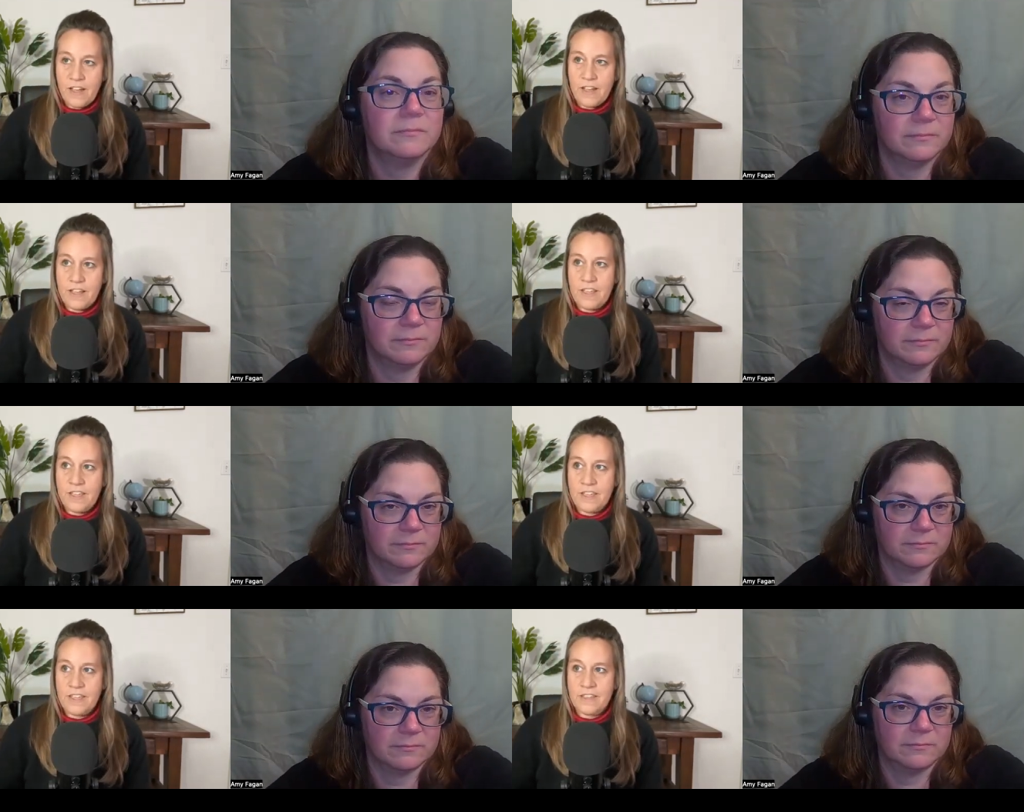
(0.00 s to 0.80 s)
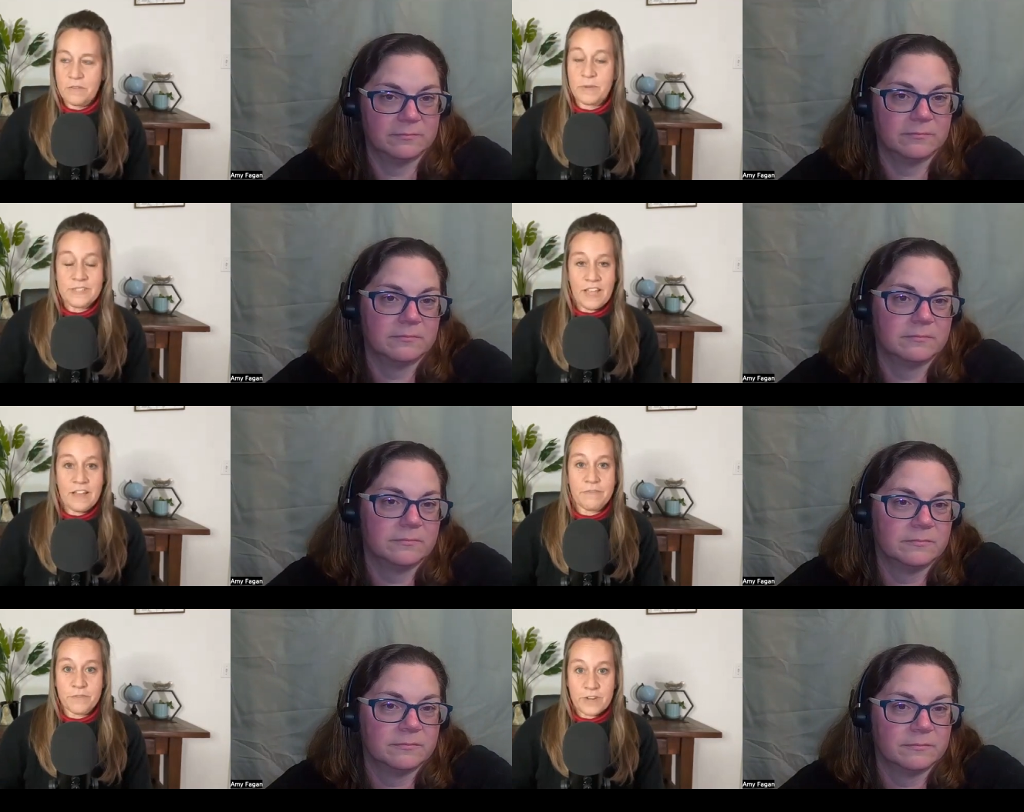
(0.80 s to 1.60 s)
Speaker 1: I was
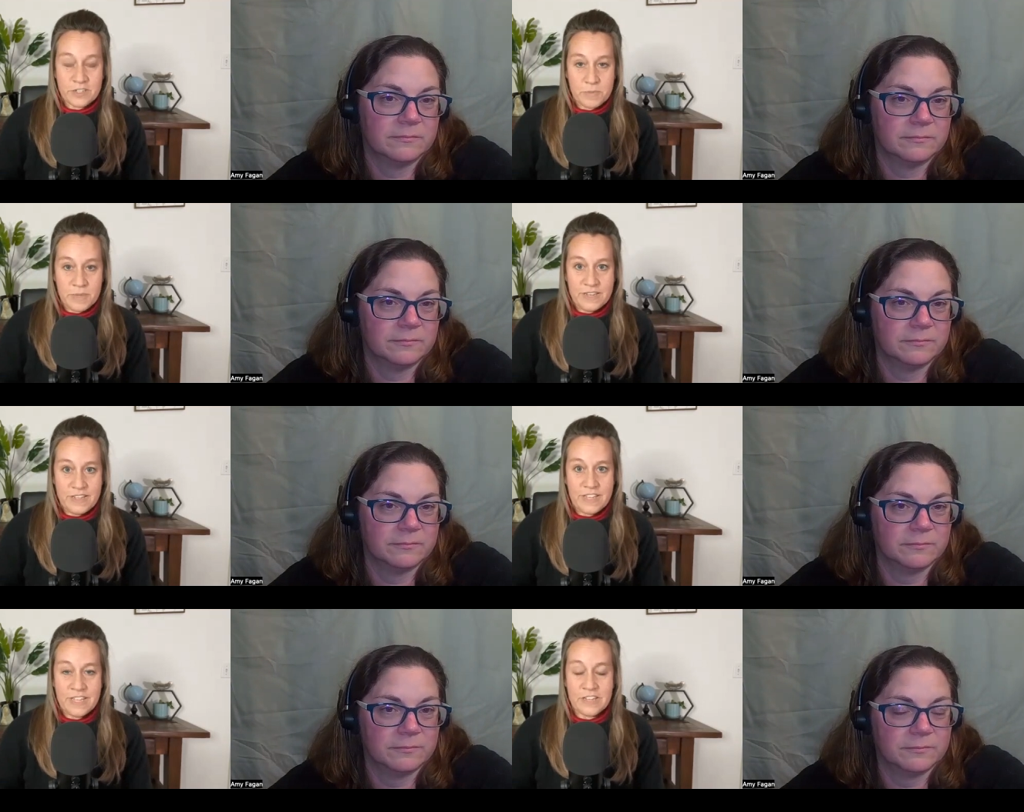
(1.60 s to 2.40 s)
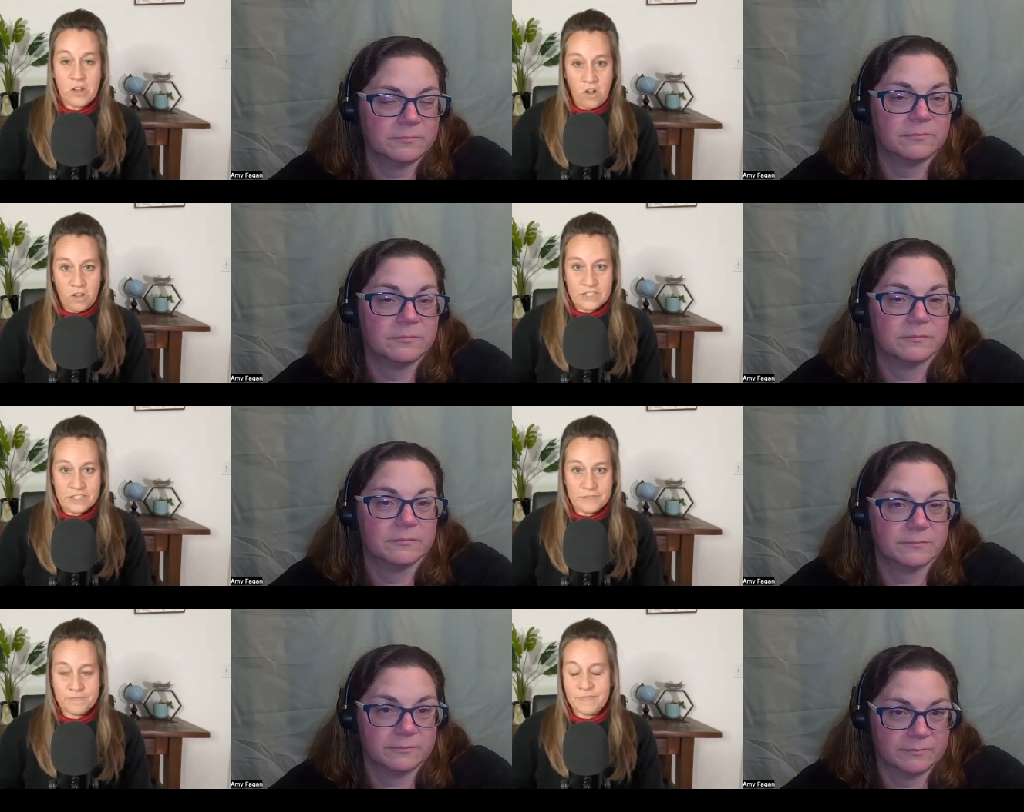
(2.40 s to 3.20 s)
a freshman in
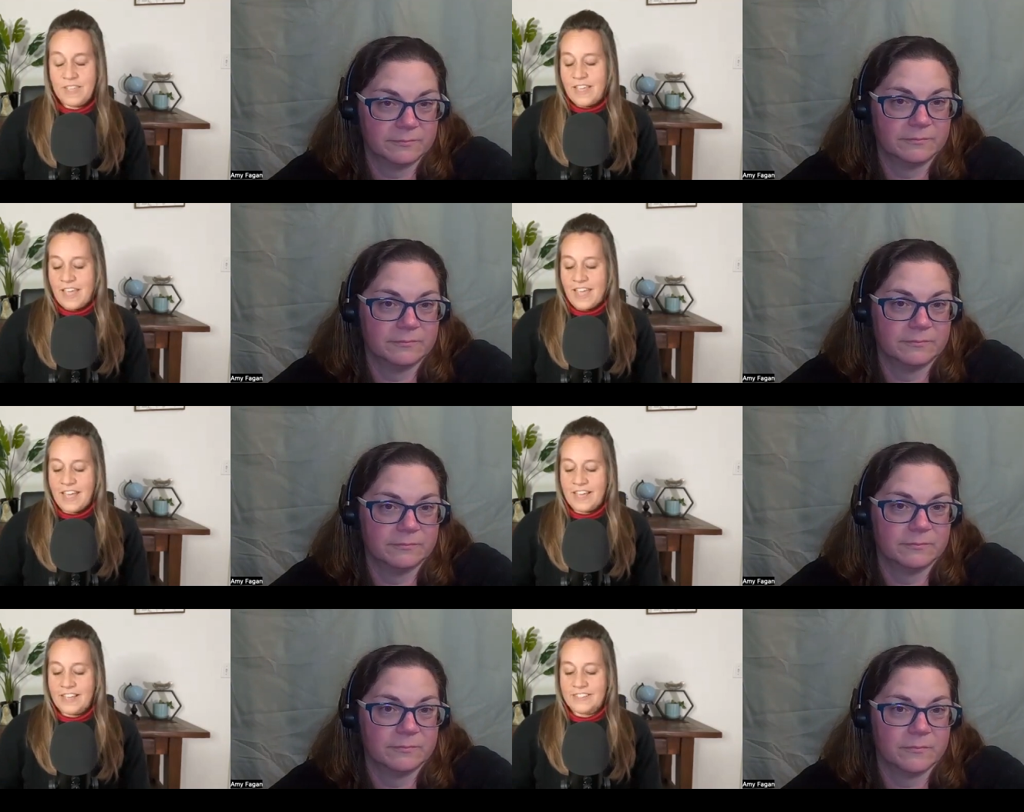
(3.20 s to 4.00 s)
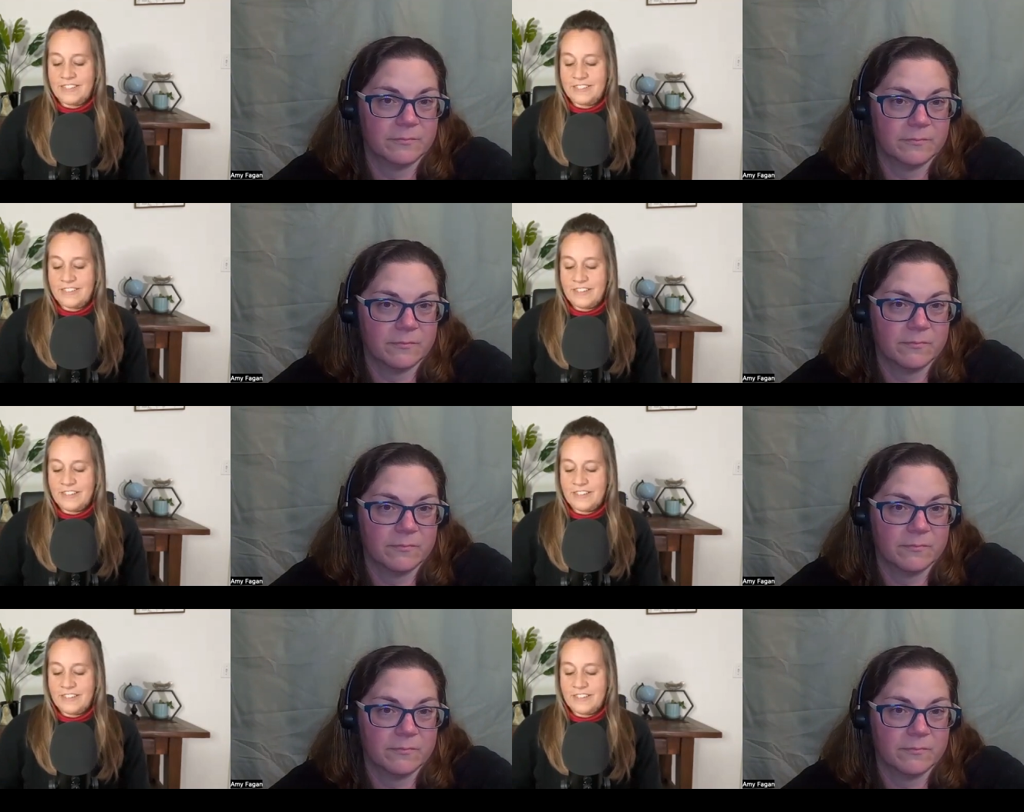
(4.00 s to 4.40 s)
college and